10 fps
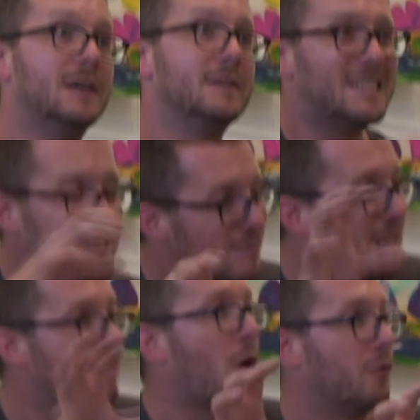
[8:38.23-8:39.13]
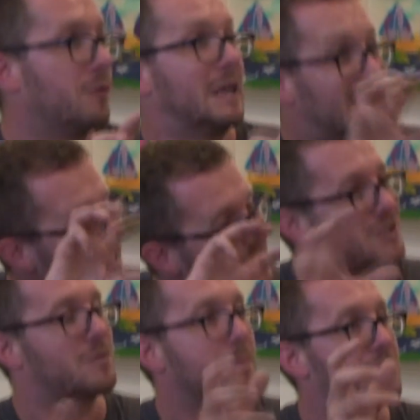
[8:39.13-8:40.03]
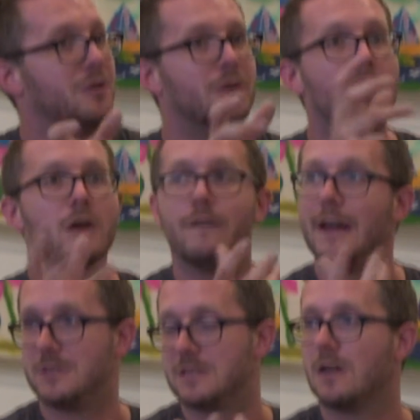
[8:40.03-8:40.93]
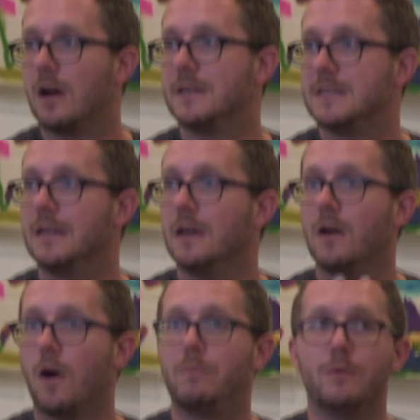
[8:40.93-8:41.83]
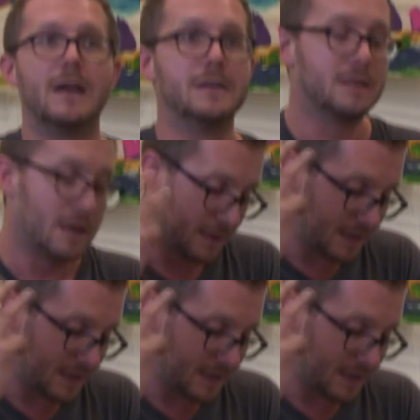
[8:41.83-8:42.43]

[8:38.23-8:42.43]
This isn't really a moral thing. It's a description of how society operates.